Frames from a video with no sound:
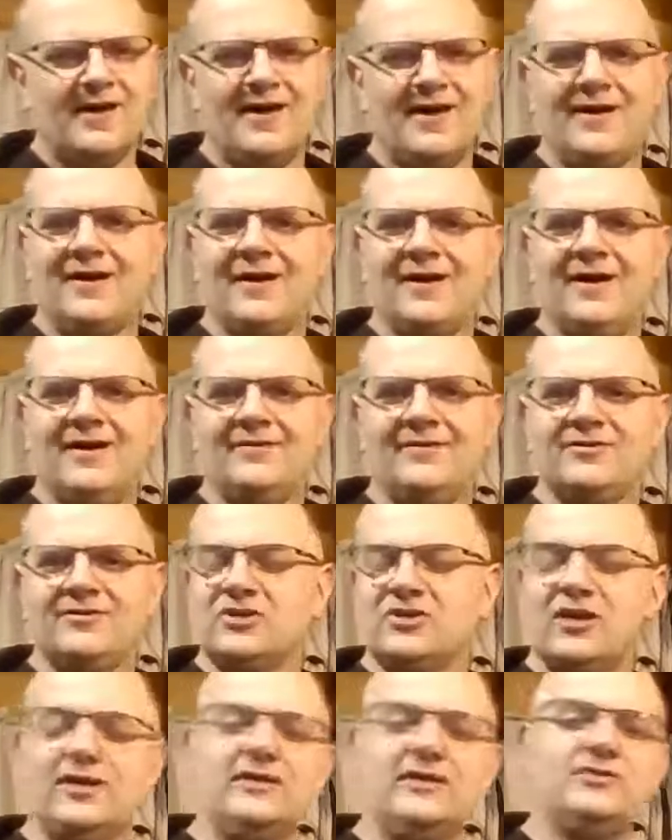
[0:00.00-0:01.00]
I got the
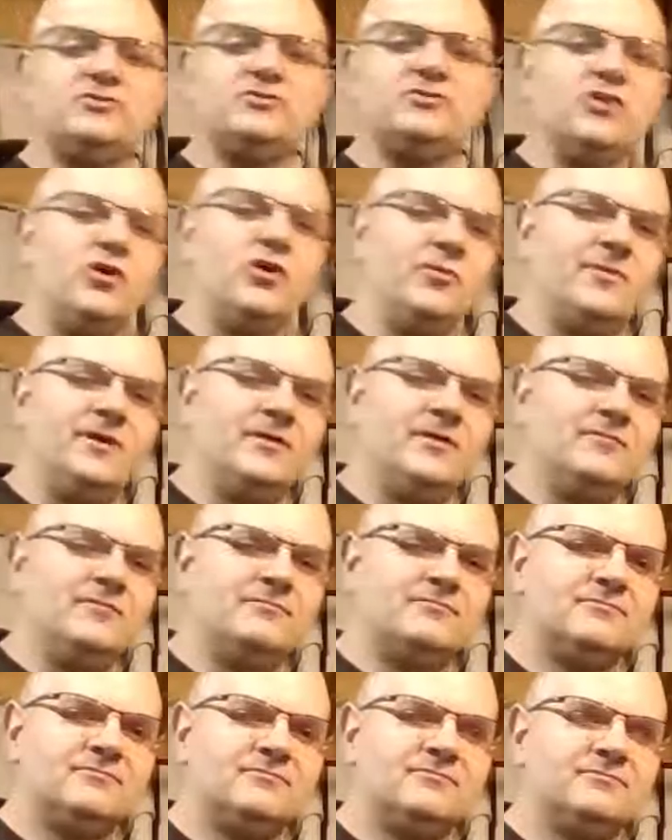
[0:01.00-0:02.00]
Chinese Joby.
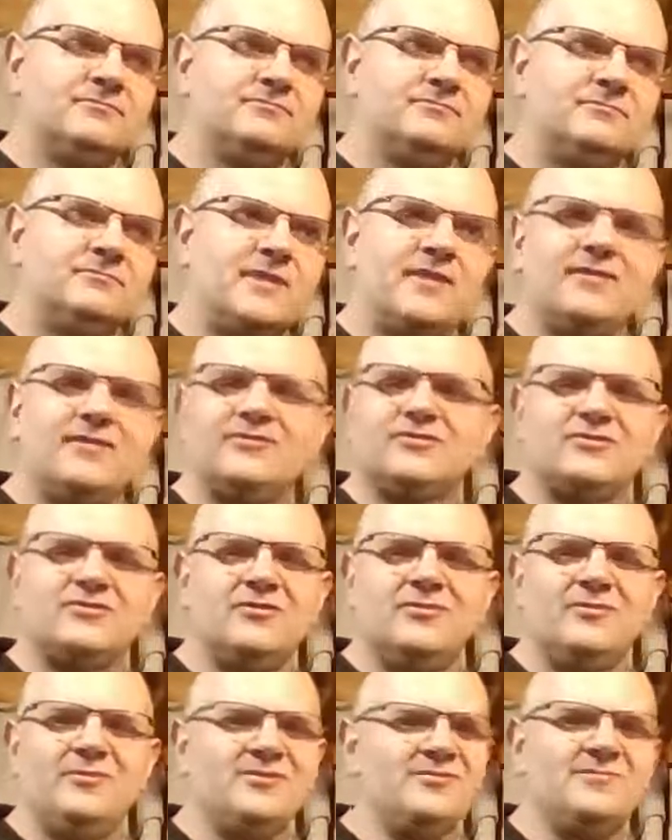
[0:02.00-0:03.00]
I think
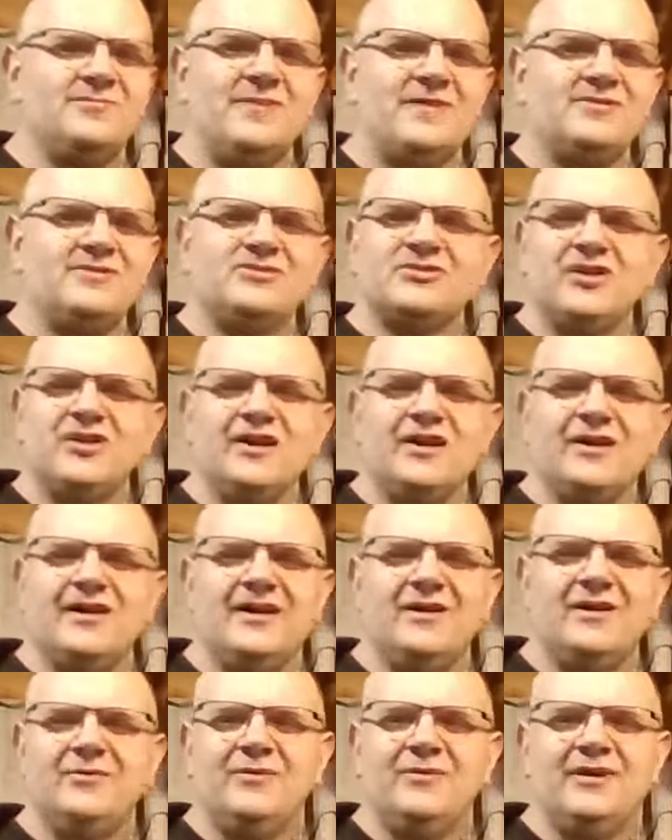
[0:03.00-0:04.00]
Joby's made in China
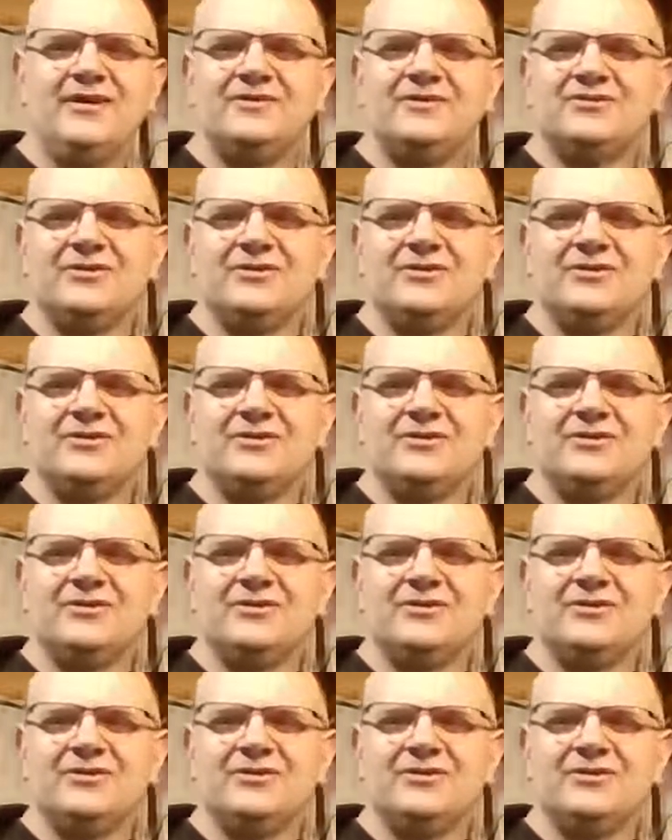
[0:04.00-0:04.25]
anyway.